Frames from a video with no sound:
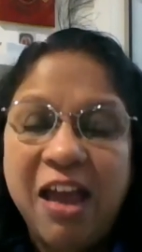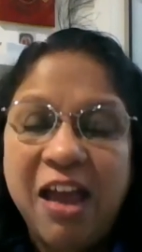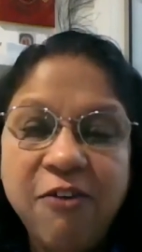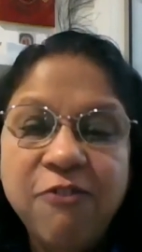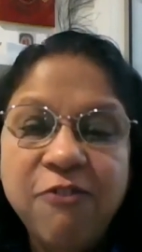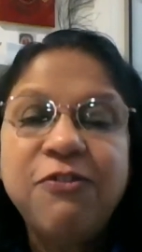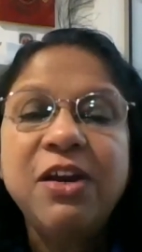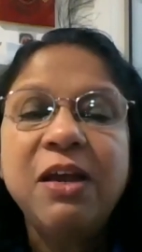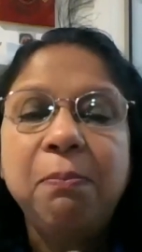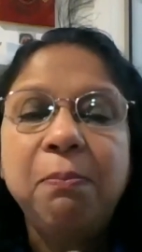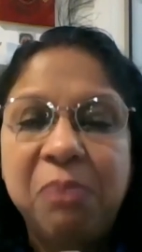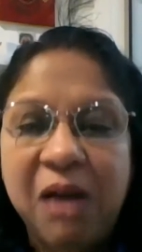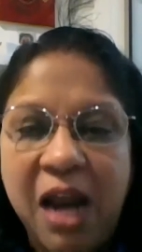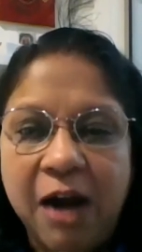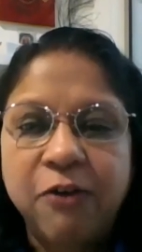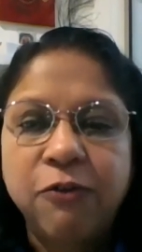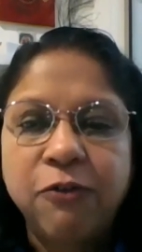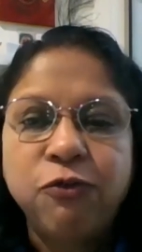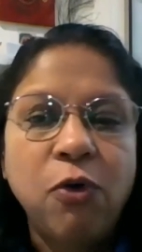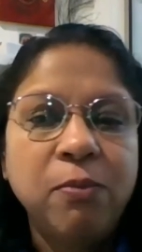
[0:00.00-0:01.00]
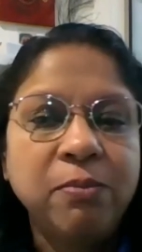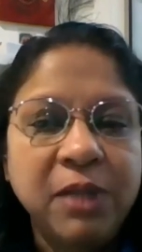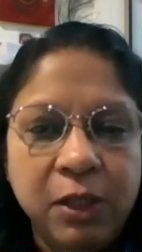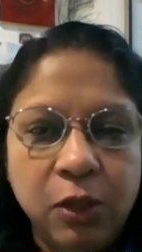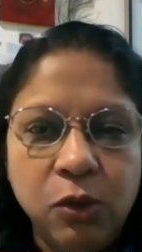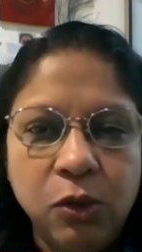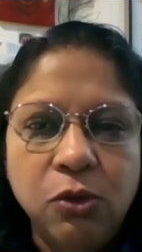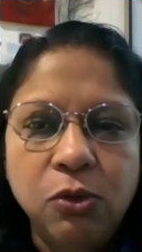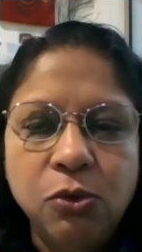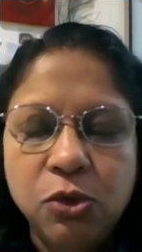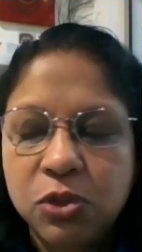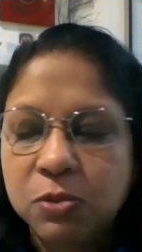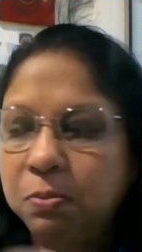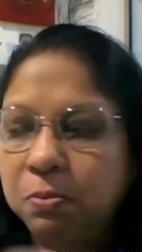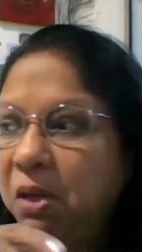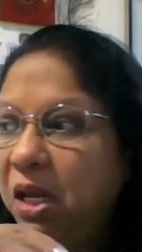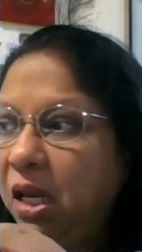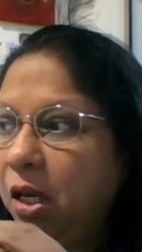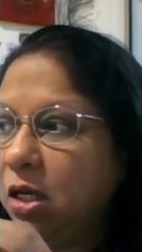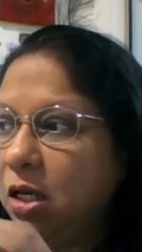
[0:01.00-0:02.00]
every platform that you use,
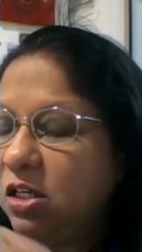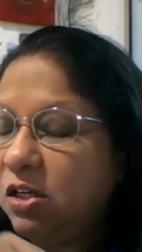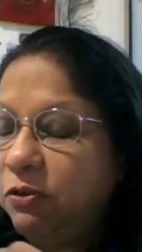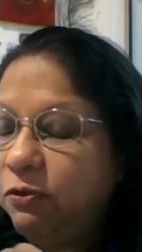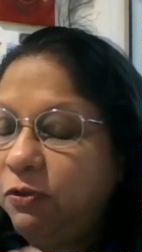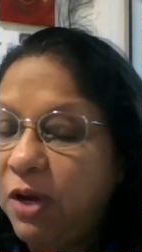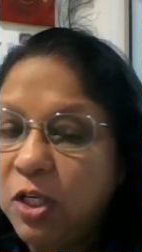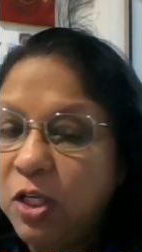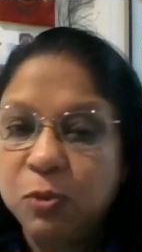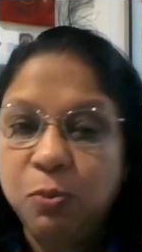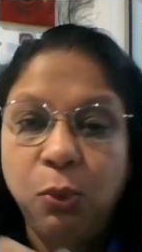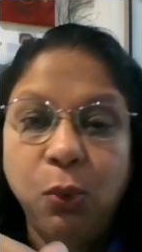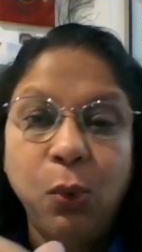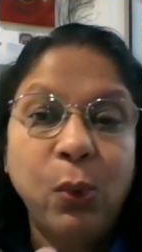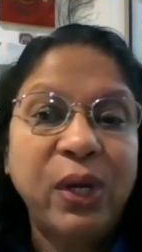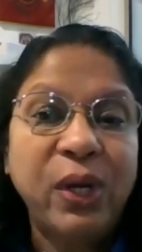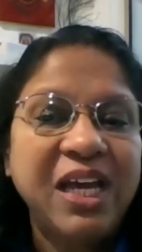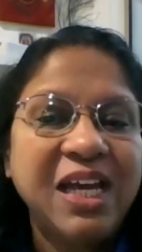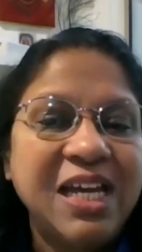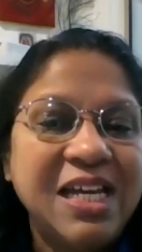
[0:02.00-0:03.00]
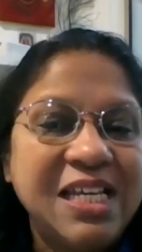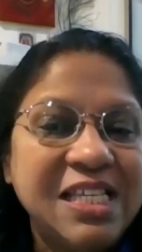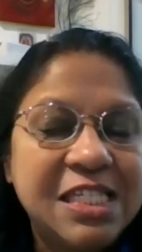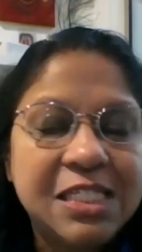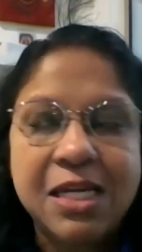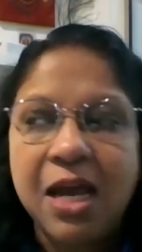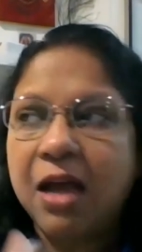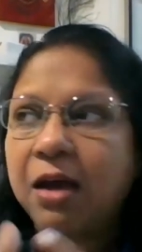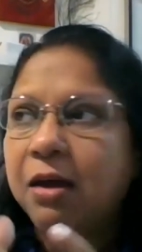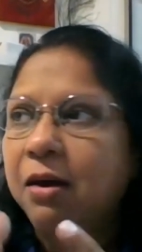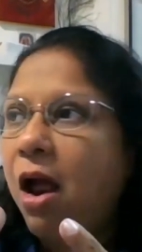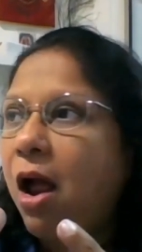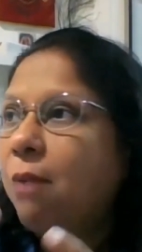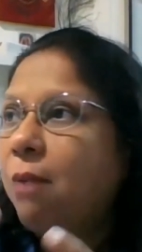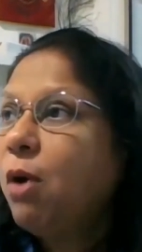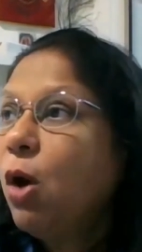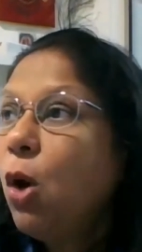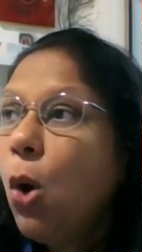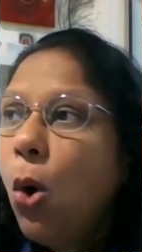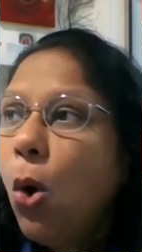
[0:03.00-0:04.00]
be it Facebook,
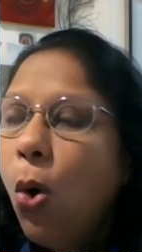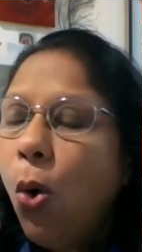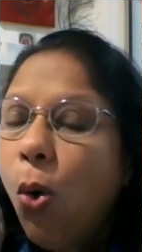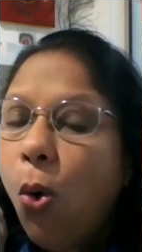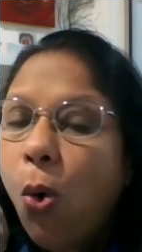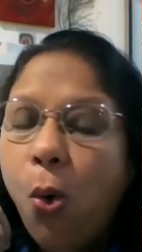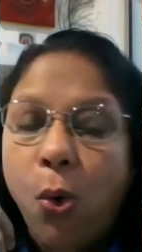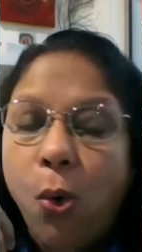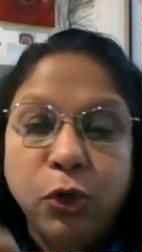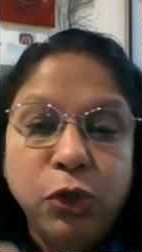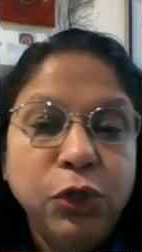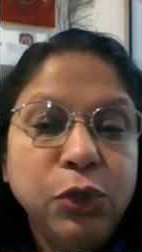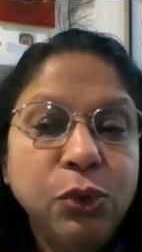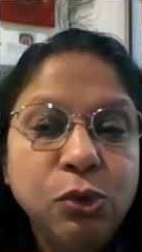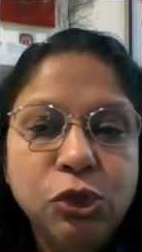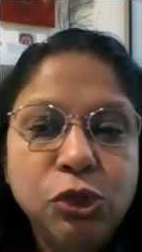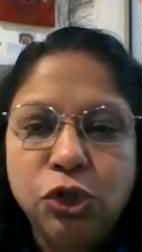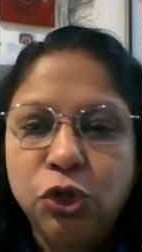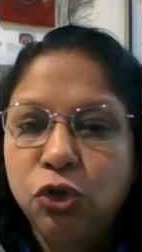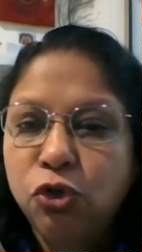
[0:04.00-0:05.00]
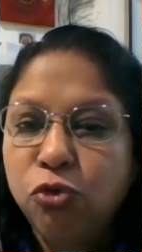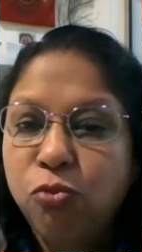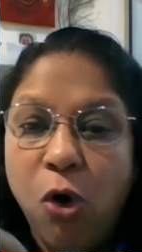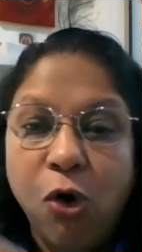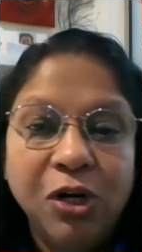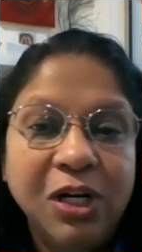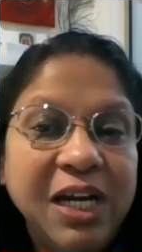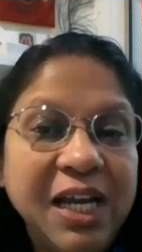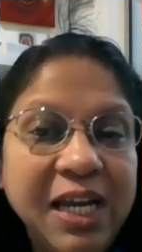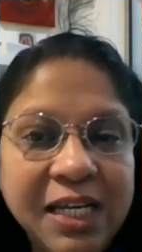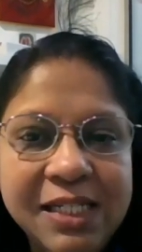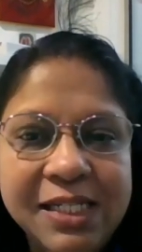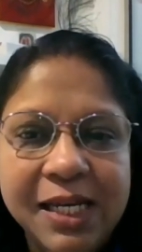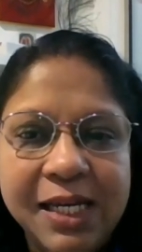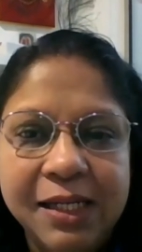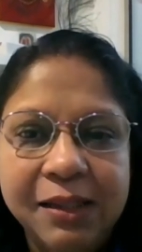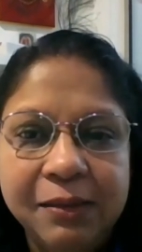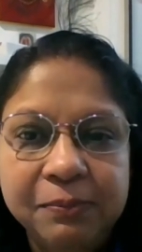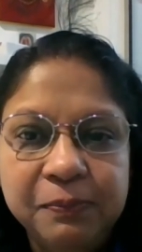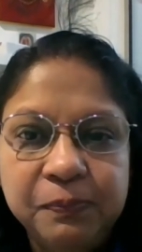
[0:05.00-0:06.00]
Instagram, or YouTube or
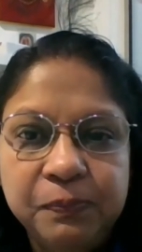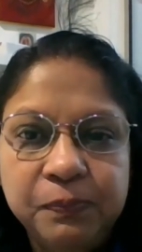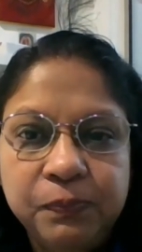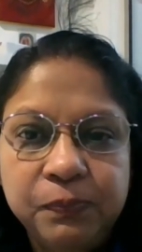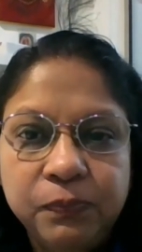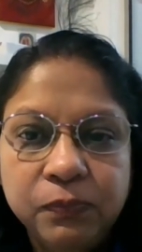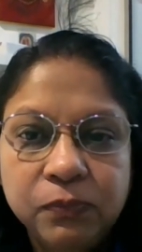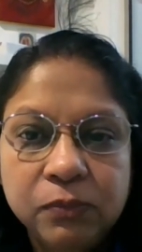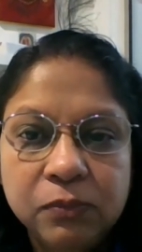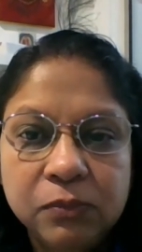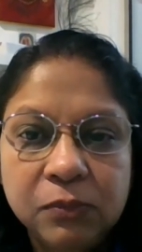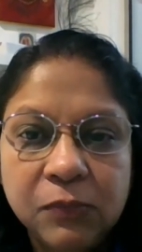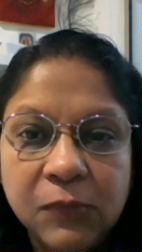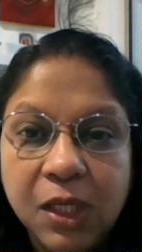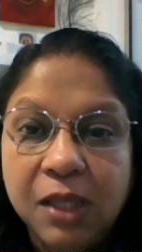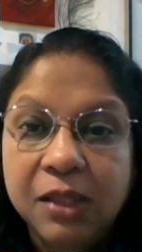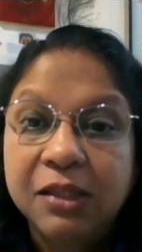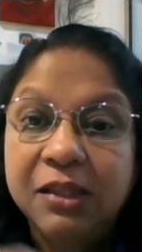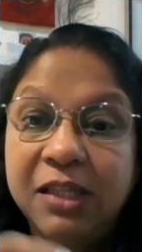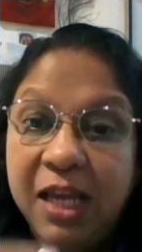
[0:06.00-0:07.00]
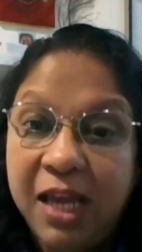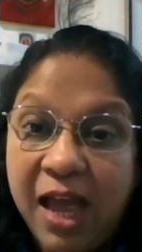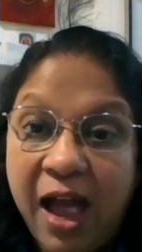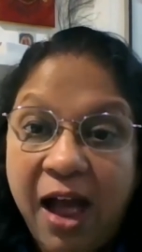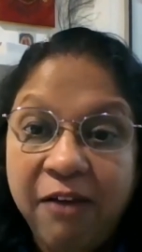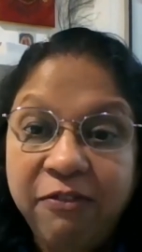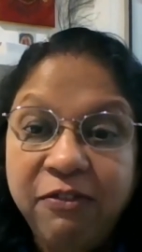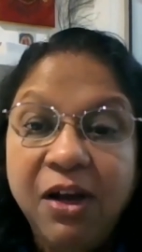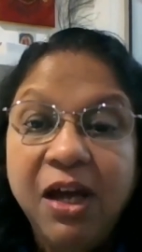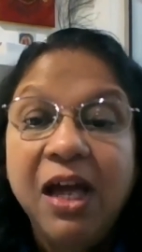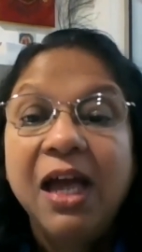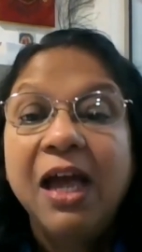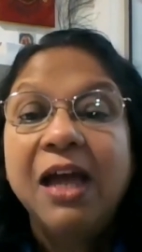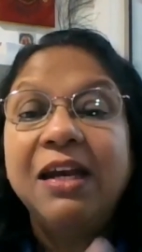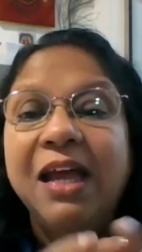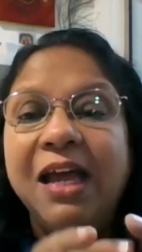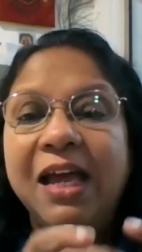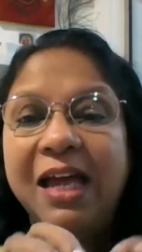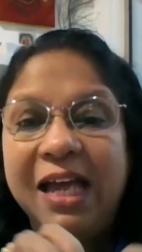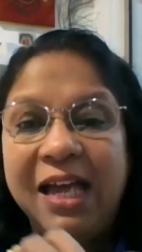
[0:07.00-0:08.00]
LinkedIn, they have
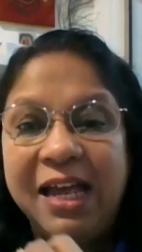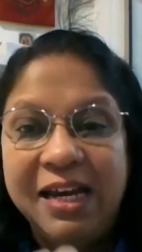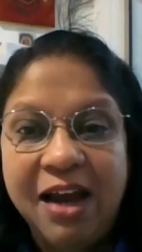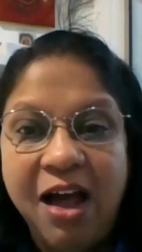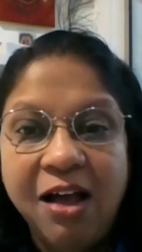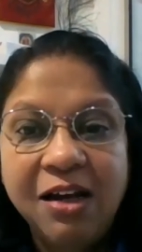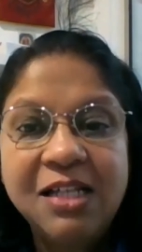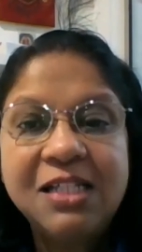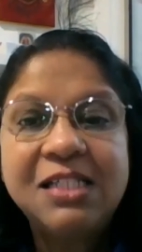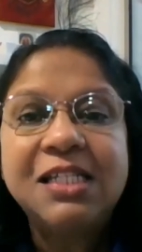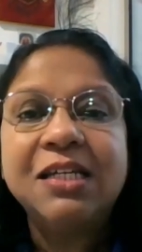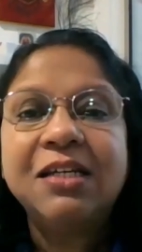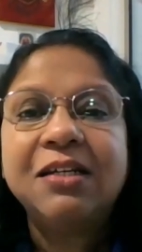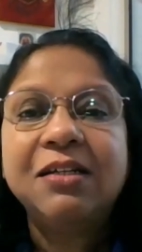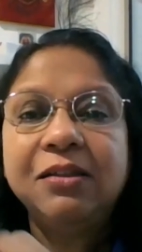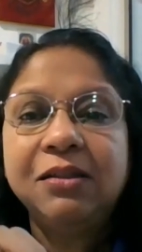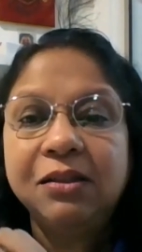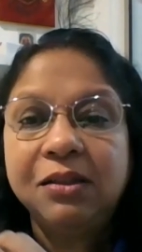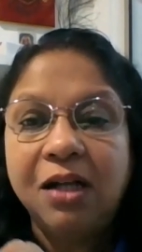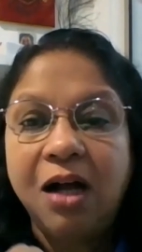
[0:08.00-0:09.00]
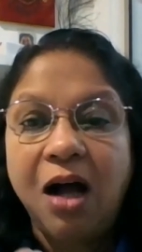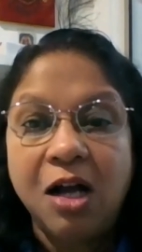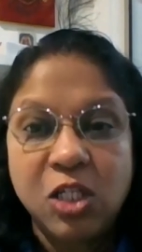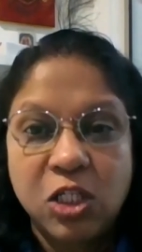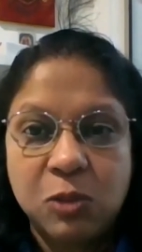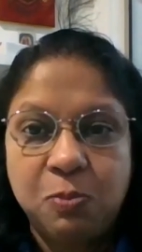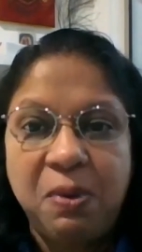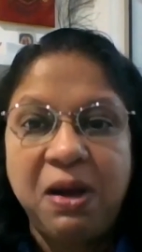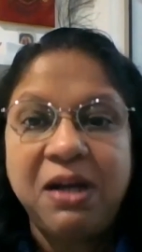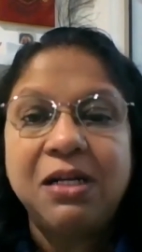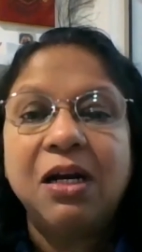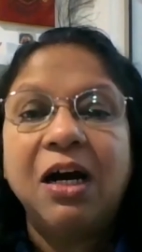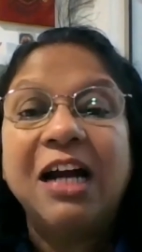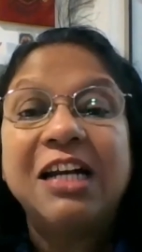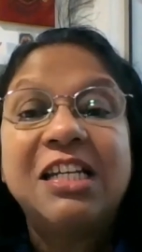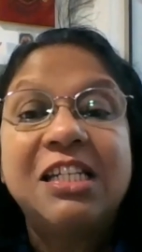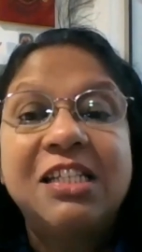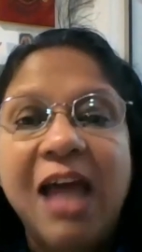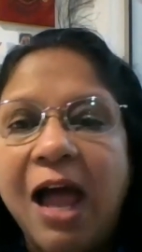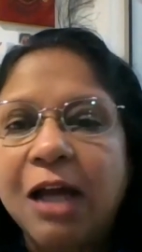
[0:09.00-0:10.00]
an analytical aspect
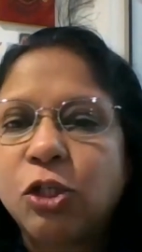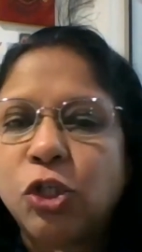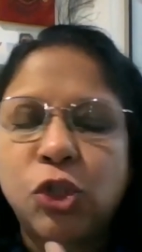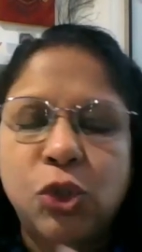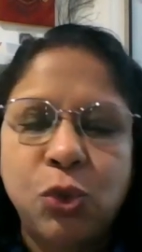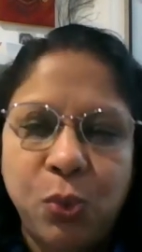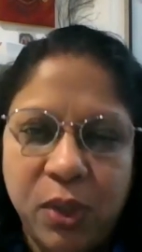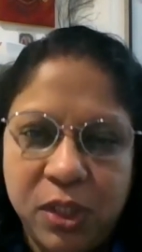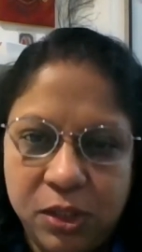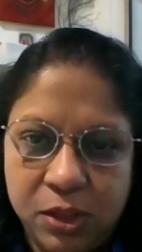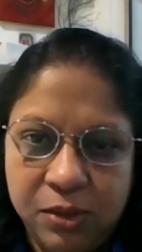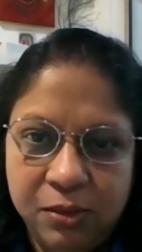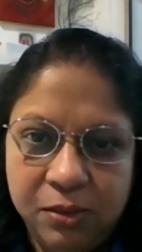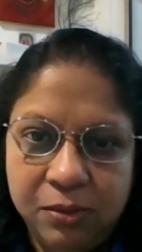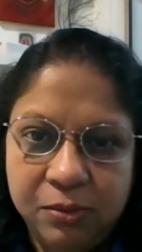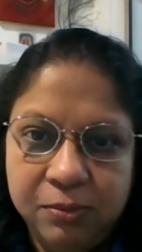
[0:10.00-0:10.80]
attached to it.